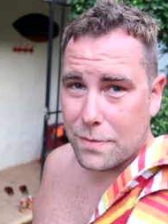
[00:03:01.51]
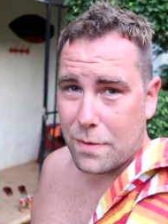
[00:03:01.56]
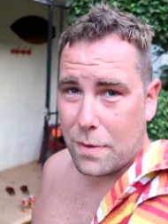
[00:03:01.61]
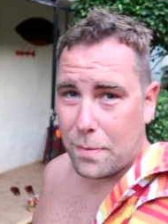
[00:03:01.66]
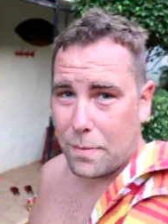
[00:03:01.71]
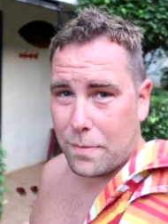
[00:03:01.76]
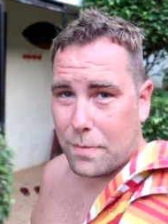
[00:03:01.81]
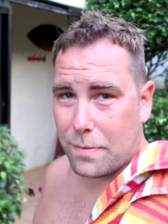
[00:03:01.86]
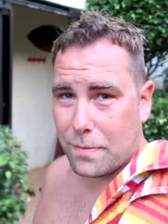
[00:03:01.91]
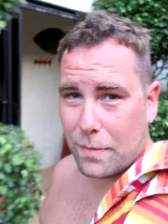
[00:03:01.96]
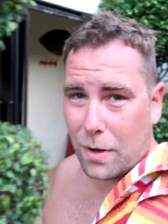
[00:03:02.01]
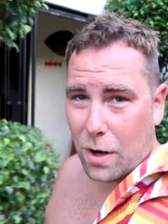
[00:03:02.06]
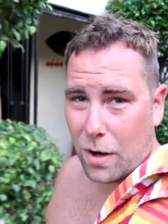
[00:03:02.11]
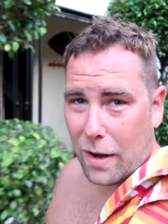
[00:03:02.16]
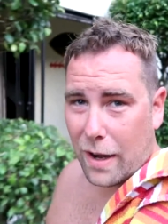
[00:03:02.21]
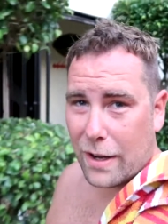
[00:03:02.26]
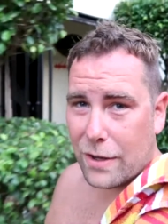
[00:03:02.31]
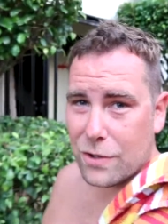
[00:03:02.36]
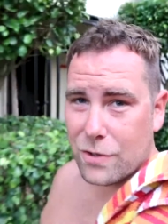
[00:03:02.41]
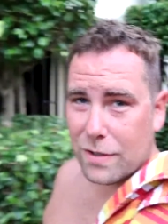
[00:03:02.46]
from our
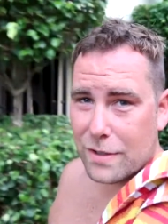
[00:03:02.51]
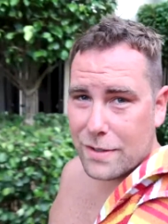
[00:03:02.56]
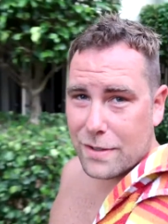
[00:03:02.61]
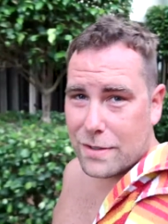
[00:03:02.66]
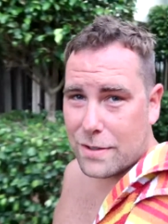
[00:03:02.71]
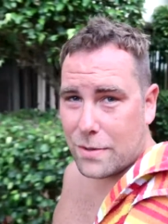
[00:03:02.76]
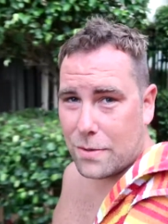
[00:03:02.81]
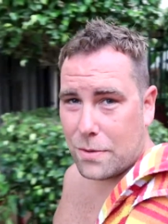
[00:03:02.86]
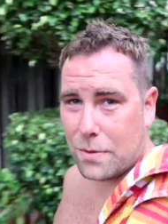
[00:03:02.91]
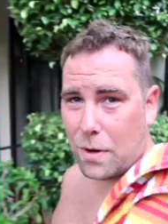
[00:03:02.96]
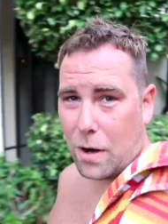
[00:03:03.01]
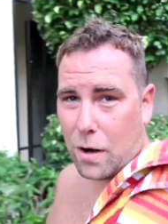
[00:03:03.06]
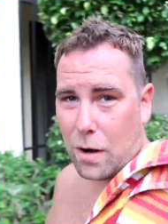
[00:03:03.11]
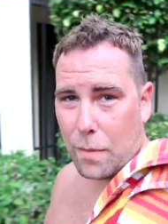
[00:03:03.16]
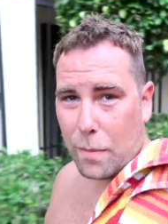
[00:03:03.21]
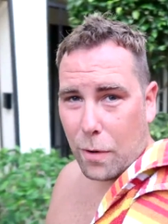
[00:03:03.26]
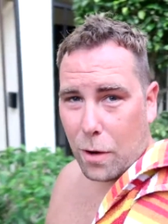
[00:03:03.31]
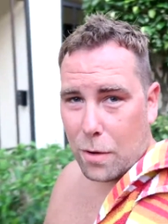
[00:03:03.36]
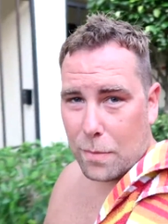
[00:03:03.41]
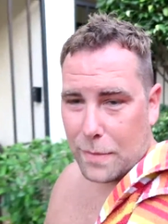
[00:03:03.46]
entrance to our
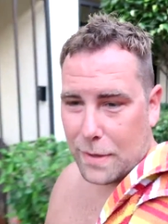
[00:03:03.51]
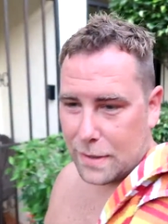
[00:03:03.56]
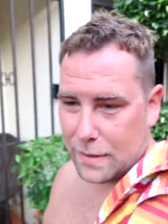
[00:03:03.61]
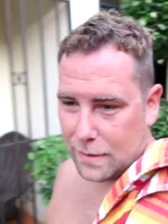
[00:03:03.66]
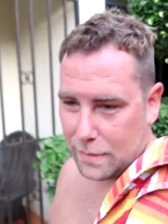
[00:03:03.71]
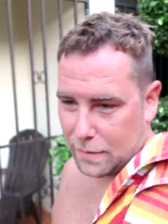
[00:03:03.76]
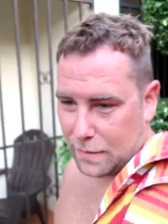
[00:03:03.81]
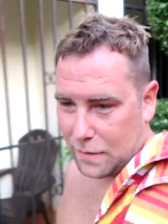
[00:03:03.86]
apartment.